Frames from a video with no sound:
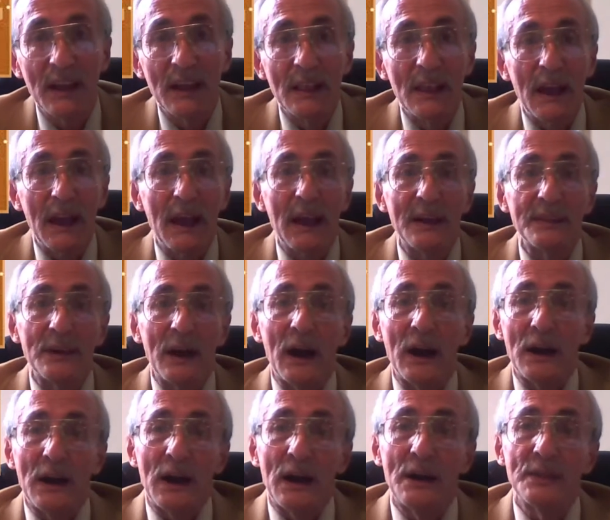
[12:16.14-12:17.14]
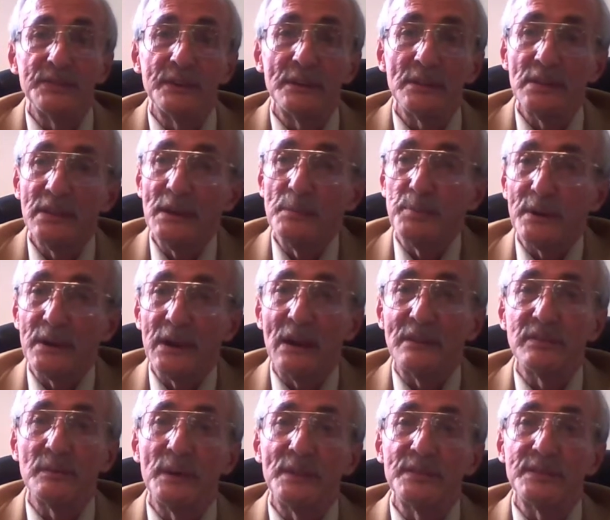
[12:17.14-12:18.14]
under Labour
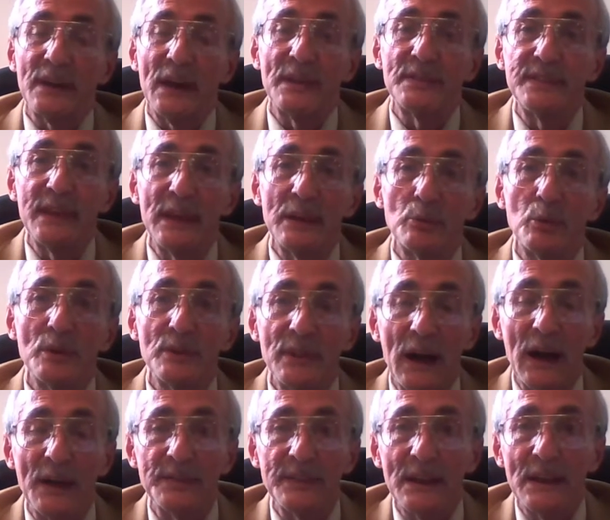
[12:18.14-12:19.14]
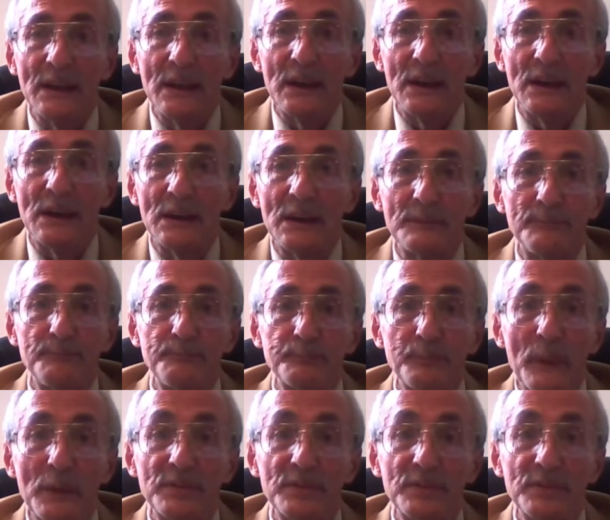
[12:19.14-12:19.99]
government, and they were not, they